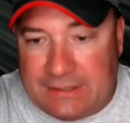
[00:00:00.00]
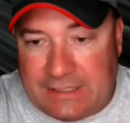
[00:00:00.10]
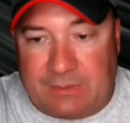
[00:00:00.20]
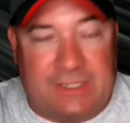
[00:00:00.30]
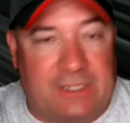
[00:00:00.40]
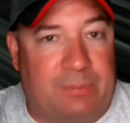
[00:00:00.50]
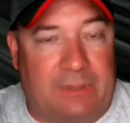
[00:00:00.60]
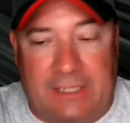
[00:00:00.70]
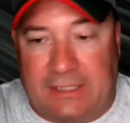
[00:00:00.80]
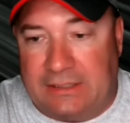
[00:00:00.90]
He was here
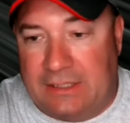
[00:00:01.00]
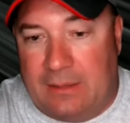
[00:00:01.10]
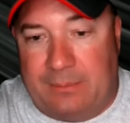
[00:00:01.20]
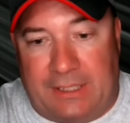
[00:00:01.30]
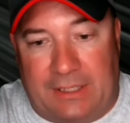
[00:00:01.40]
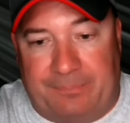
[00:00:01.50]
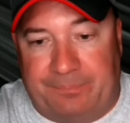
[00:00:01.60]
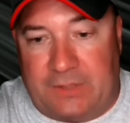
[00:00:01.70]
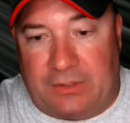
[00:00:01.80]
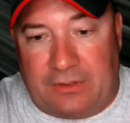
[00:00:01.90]
plenty. But
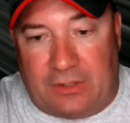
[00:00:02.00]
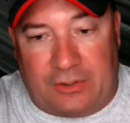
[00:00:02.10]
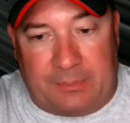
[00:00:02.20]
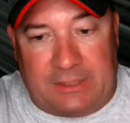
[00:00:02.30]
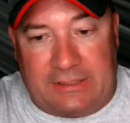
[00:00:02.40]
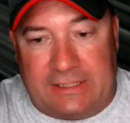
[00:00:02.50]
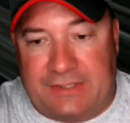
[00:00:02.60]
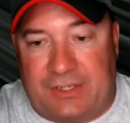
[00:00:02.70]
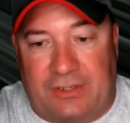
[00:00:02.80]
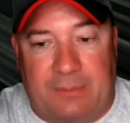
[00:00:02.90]
ultimately,
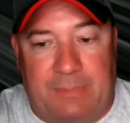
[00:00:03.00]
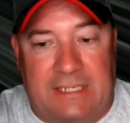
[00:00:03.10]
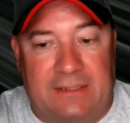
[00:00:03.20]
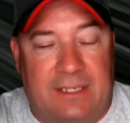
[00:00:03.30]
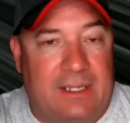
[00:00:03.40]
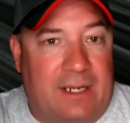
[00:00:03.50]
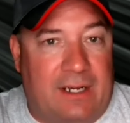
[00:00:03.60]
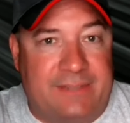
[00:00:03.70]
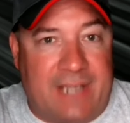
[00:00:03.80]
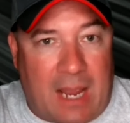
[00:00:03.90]
it's hard to beat
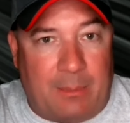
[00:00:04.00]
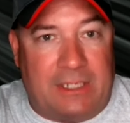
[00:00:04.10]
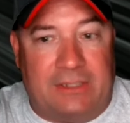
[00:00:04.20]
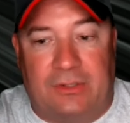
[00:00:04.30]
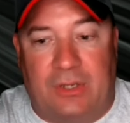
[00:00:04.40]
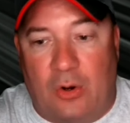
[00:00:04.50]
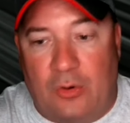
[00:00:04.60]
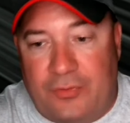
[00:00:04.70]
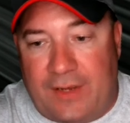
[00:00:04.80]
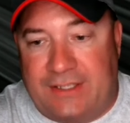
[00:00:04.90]
a dominant
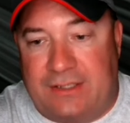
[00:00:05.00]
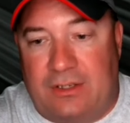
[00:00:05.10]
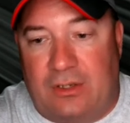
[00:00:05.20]
offense.